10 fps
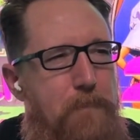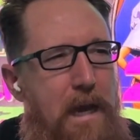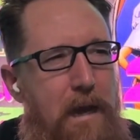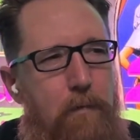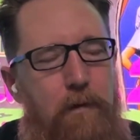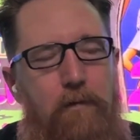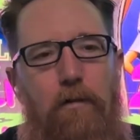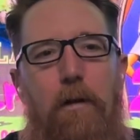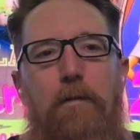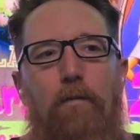how do I
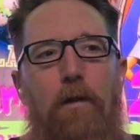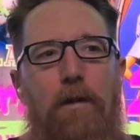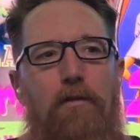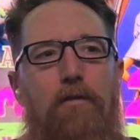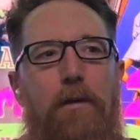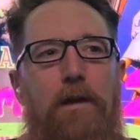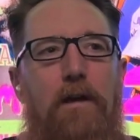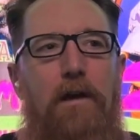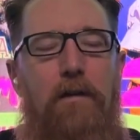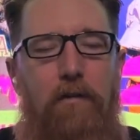describe this? What it's doing,
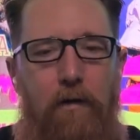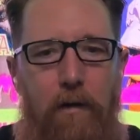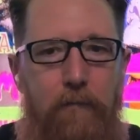it's kind